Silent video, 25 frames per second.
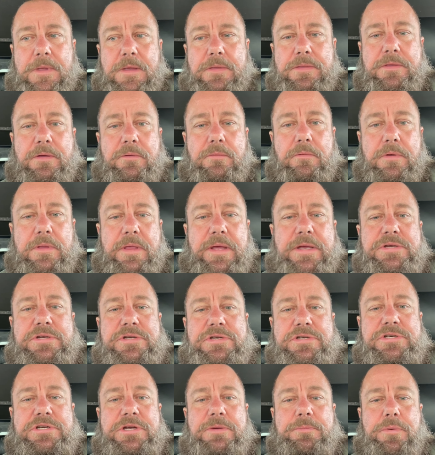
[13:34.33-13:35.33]
the
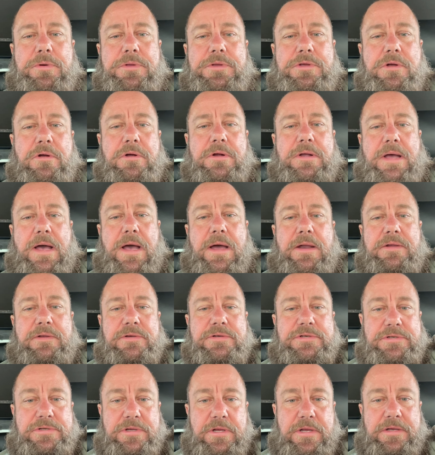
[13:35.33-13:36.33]
relationship with your God
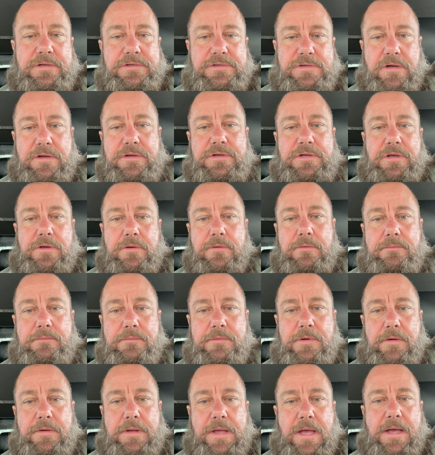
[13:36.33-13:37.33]
is on you.
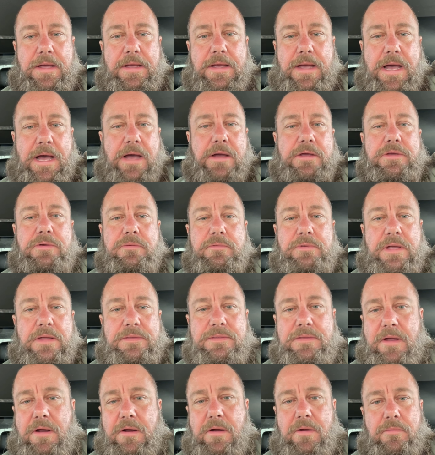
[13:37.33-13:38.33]
Okay, how you get
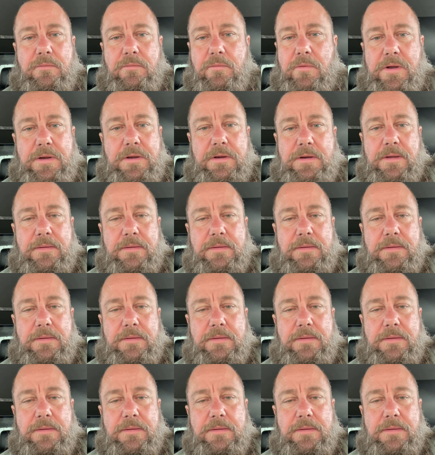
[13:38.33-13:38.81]
there and what